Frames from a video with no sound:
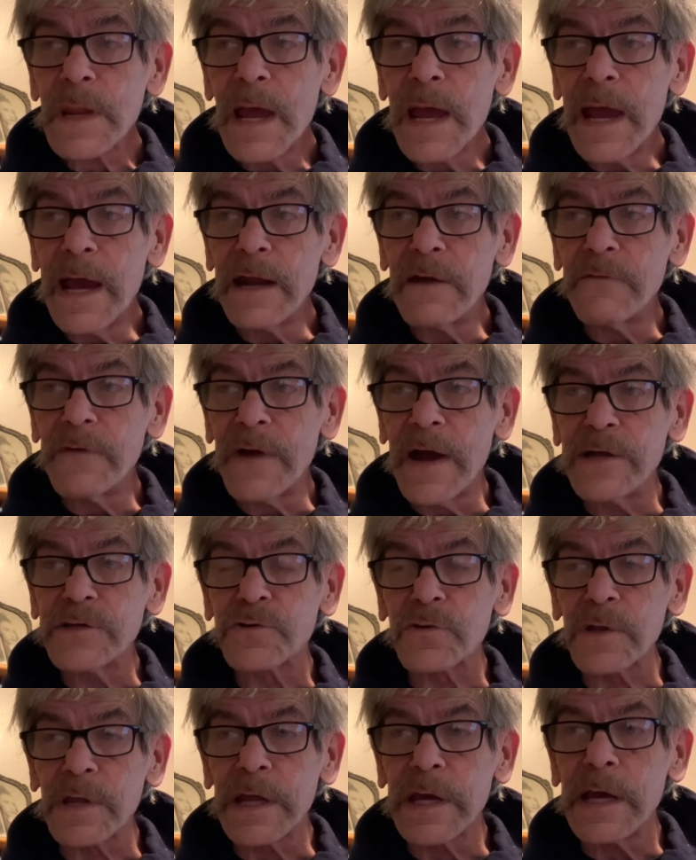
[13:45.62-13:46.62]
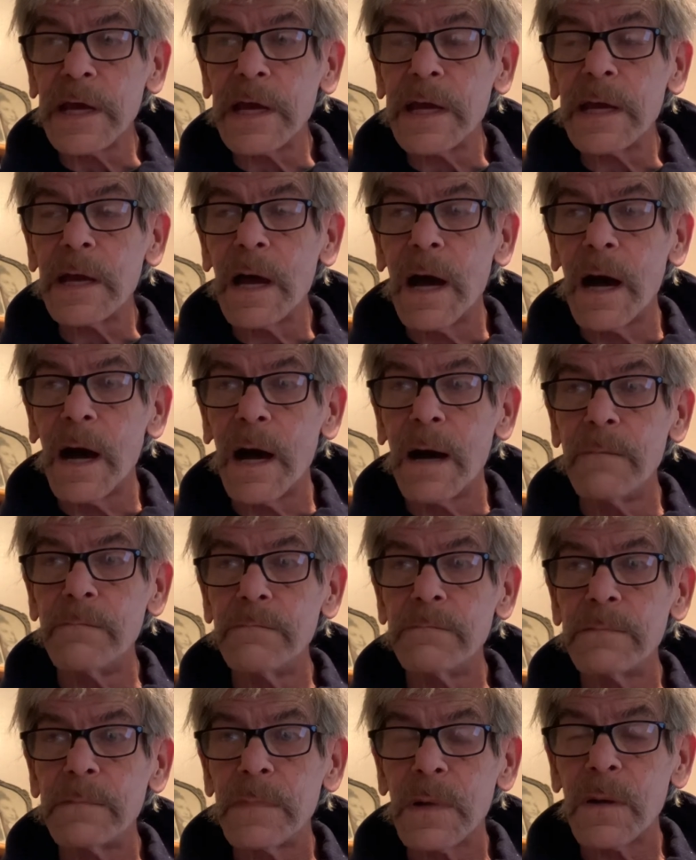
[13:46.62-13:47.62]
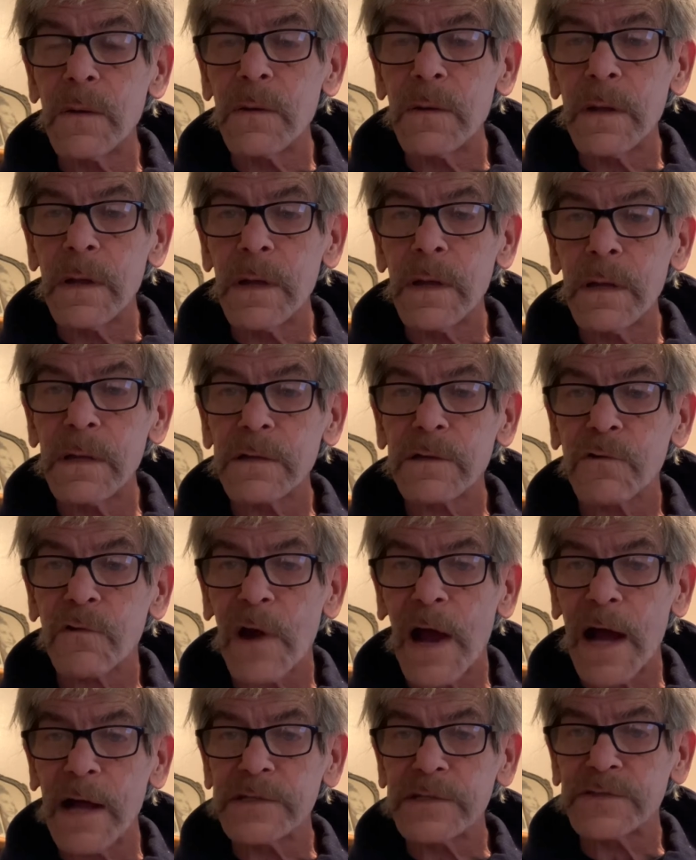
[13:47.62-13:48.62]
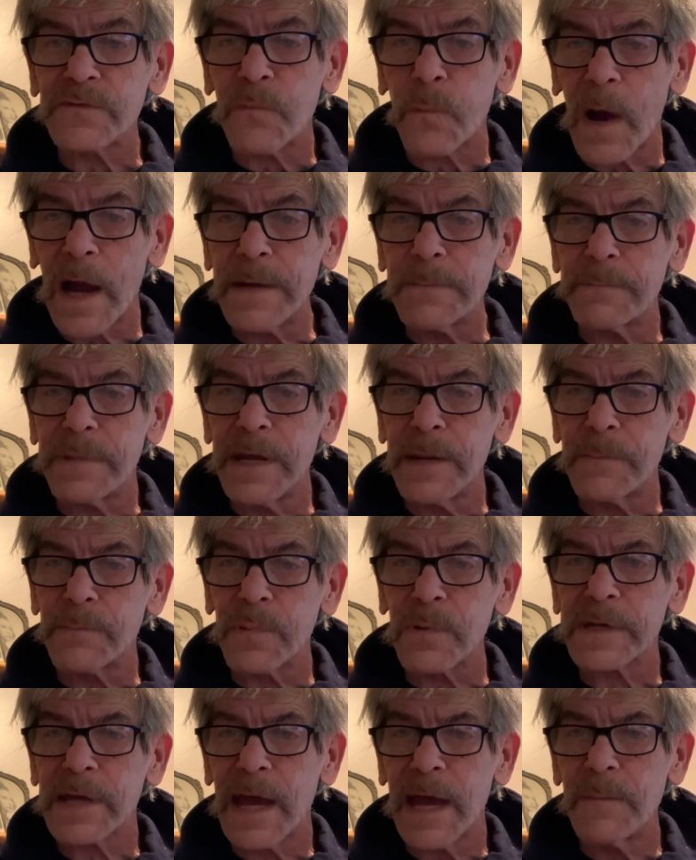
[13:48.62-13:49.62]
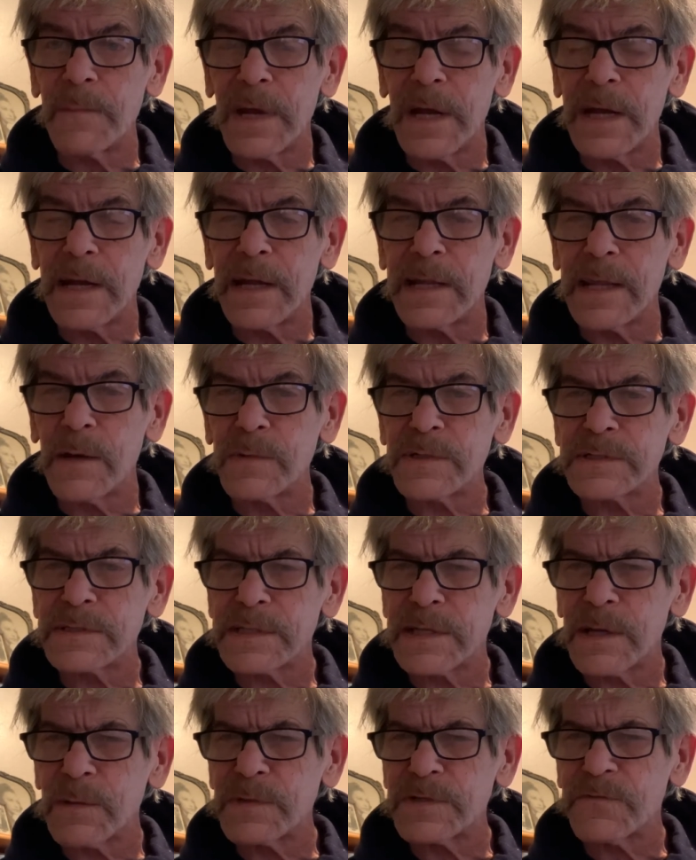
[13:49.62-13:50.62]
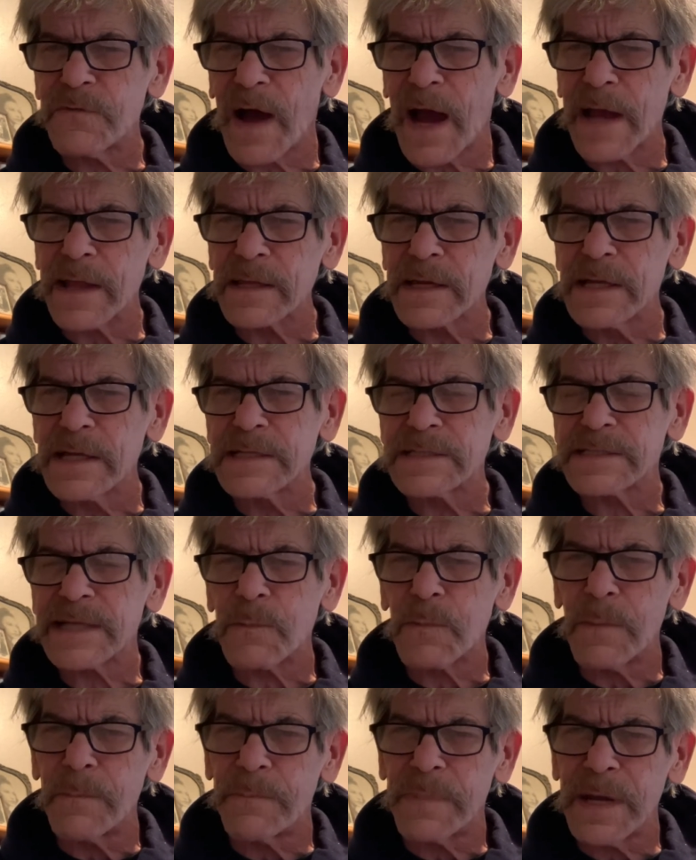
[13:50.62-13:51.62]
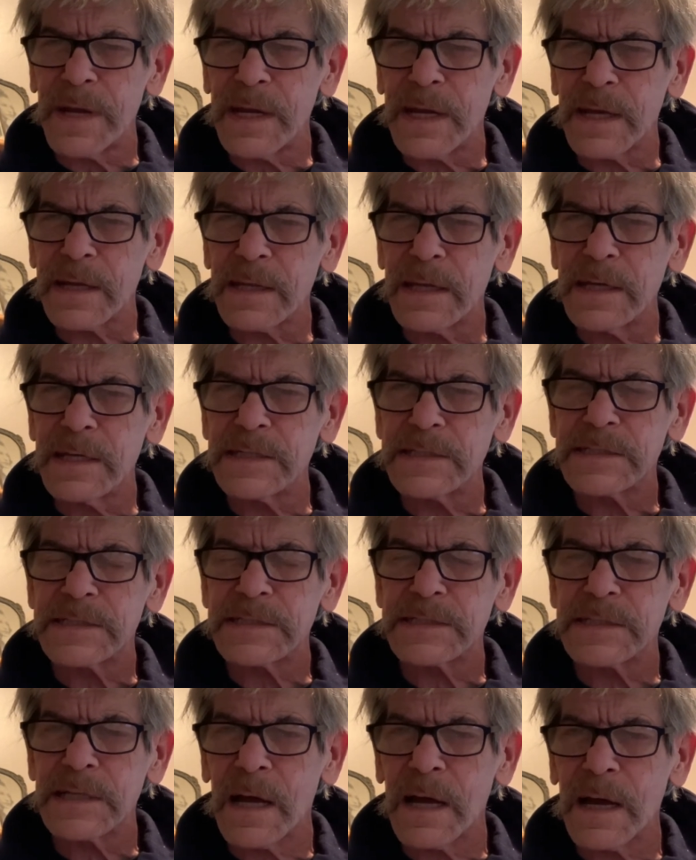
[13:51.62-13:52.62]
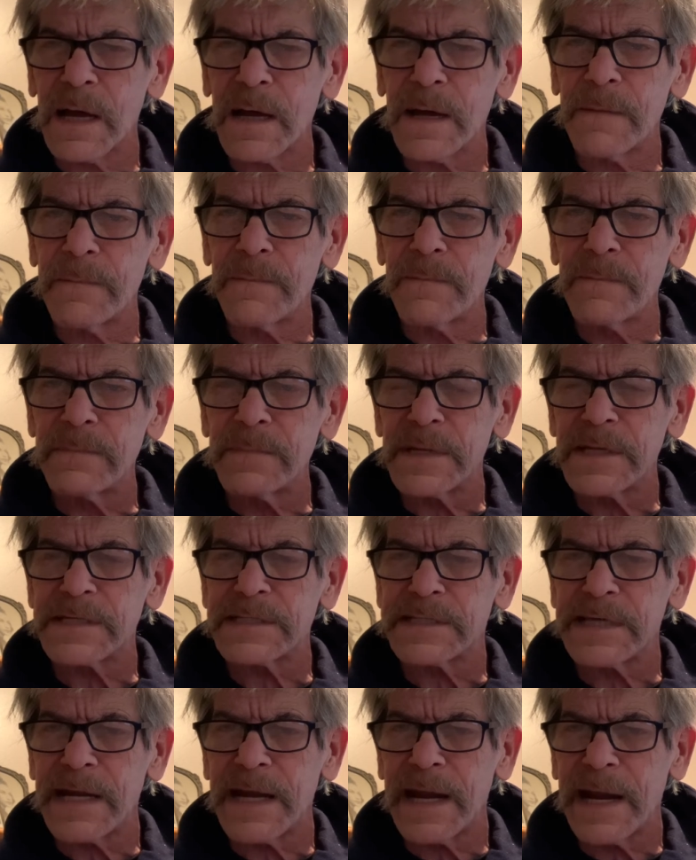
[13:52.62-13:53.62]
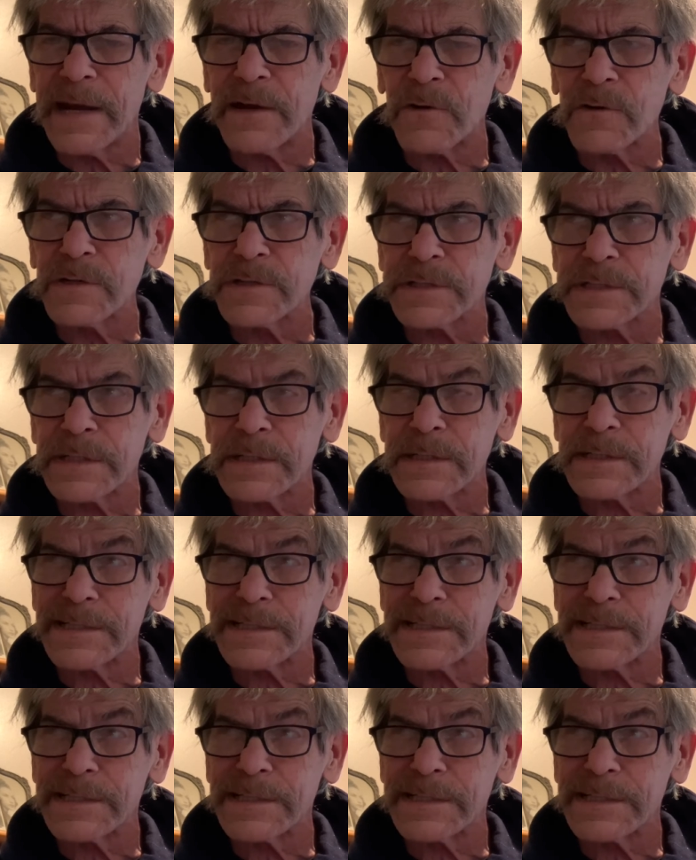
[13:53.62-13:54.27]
And eventually, crowds of white people came in, and there was violence. They were beating these the sitter-inners.